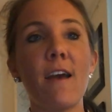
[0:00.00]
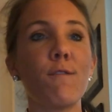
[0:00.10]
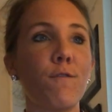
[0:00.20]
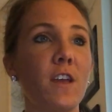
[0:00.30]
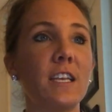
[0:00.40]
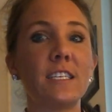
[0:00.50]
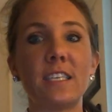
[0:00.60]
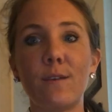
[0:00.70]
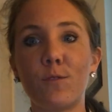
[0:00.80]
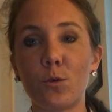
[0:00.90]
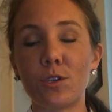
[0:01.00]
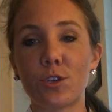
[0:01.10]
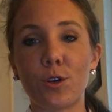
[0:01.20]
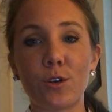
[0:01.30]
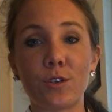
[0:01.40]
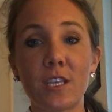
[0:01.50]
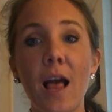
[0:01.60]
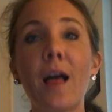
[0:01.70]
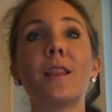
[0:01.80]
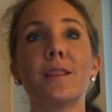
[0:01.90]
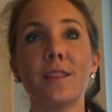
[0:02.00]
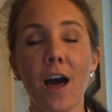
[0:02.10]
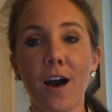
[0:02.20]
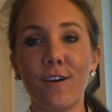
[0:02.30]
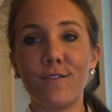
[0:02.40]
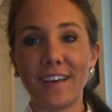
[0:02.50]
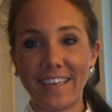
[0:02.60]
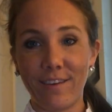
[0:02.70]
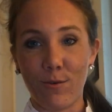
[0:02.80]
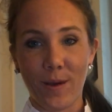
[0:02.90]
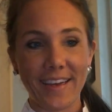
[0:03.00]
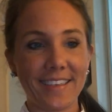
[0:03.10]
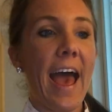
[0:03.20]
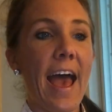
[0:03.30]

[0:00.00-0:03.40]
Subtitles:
Fitness influencers love giveaways.